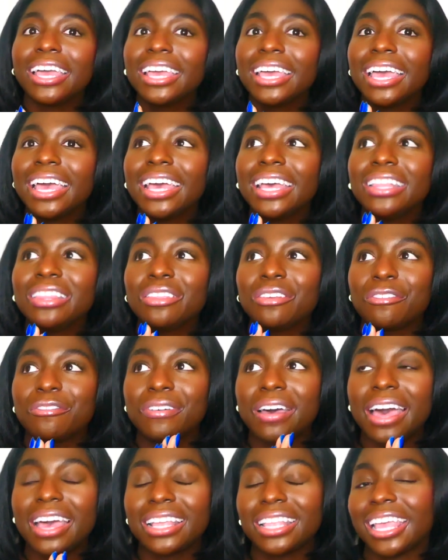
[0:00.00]
and the
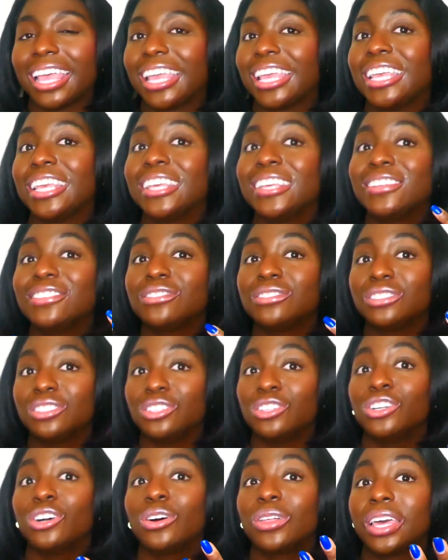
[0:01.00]
fact that he,
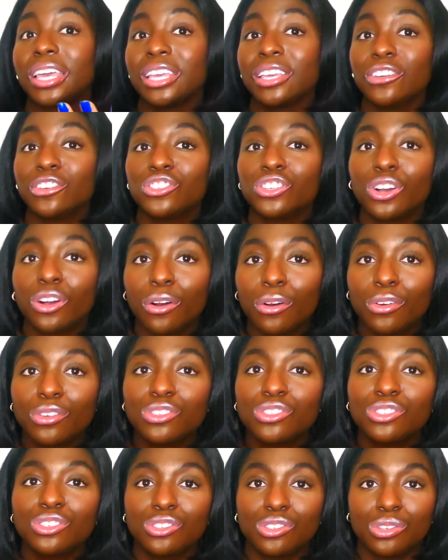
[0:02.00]
you know, that he chose
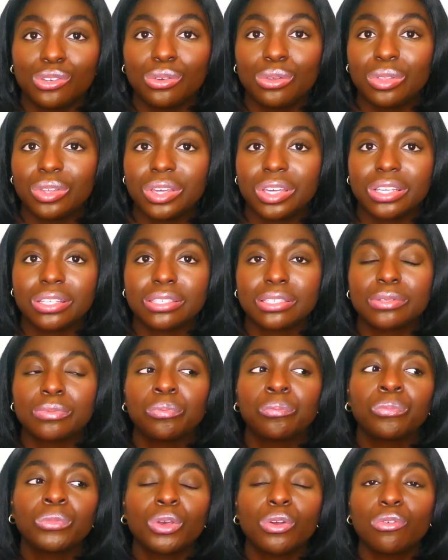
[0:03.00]
to do this
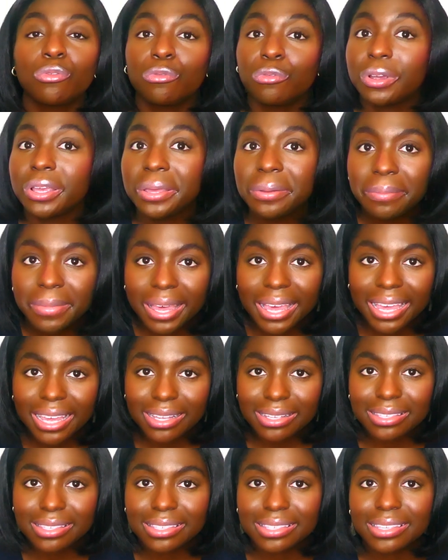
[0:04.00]

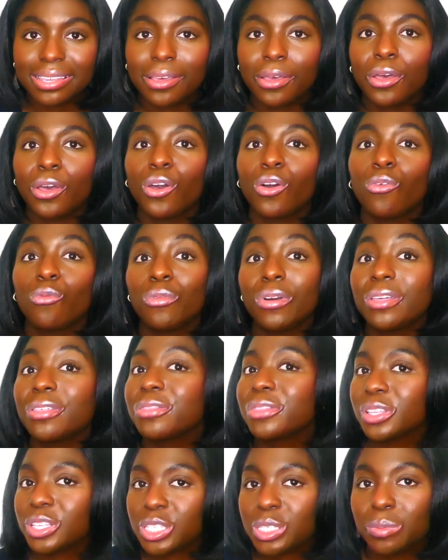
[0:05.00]
remix
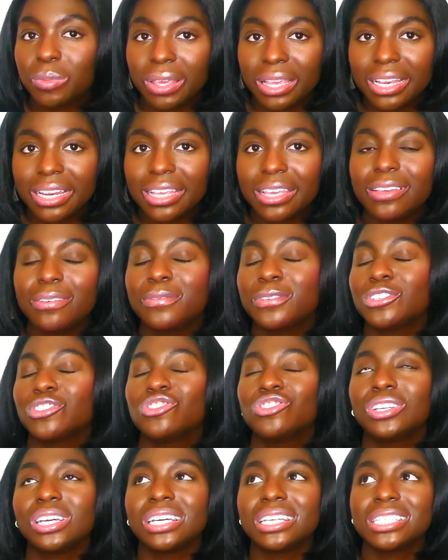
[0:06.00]
with the Speedy was
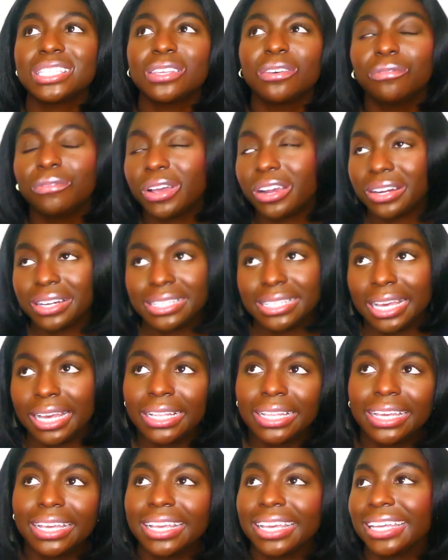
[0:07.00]
just very
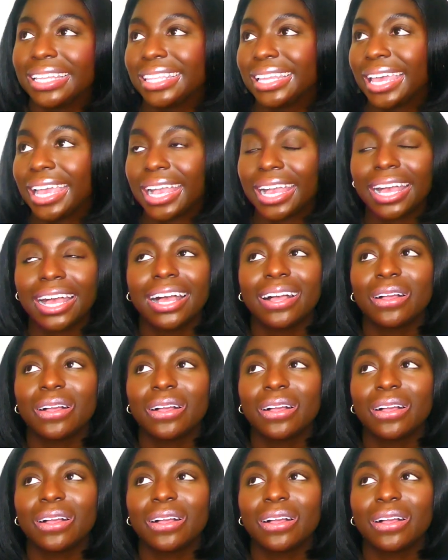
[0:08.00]
telling. And like,